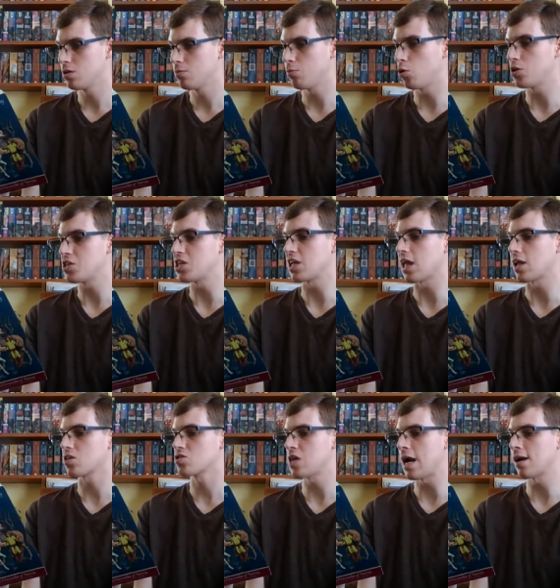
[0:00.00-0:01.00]
pointing
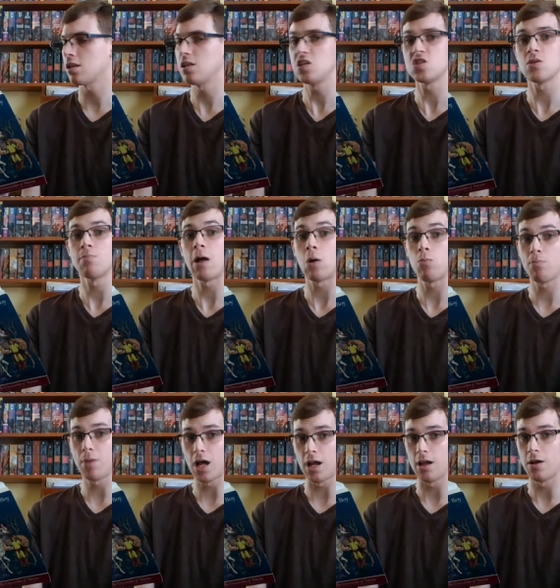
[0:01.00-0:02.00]
exactly to Mount
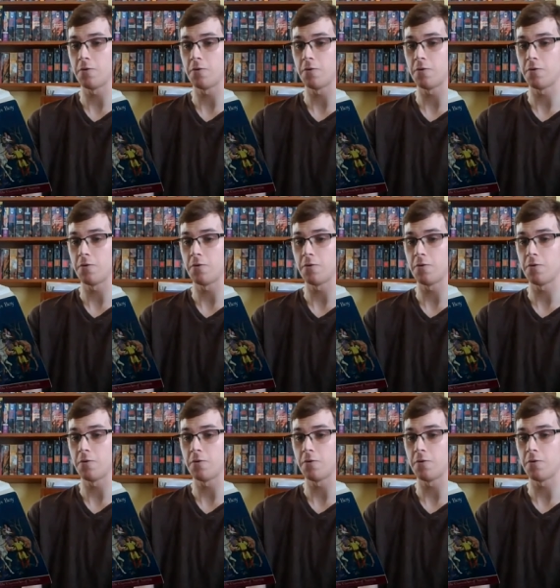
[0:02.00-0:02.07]
Pire.